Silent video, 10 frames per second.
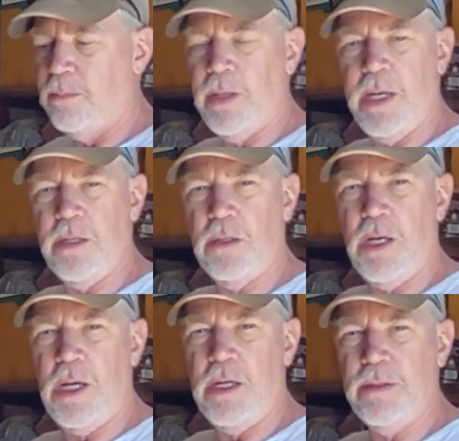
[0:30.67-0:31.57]
But
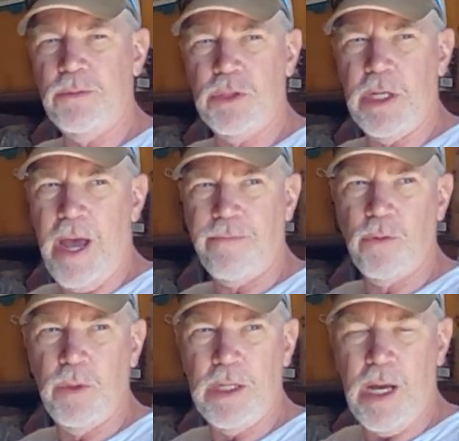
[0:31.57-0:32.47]
after
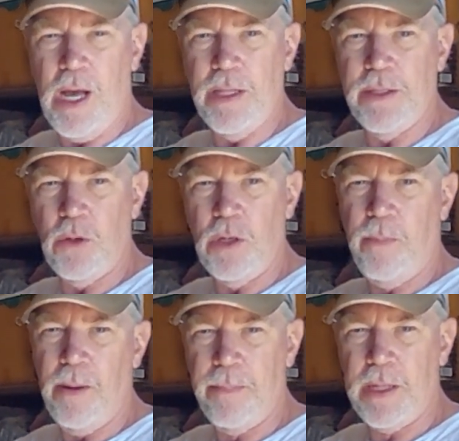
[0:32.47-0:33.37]
we got the oil
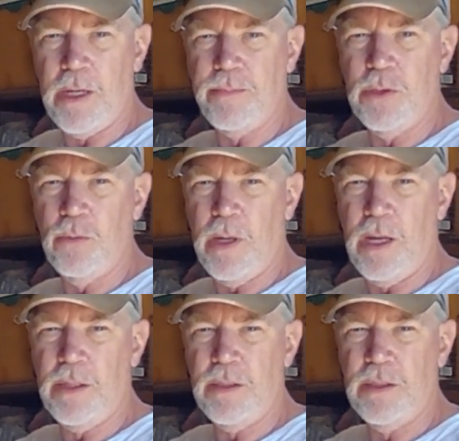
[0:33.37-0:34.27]
pump pickup tube
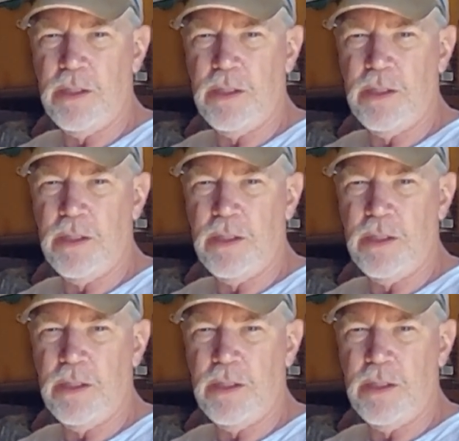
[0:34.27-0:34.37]
on,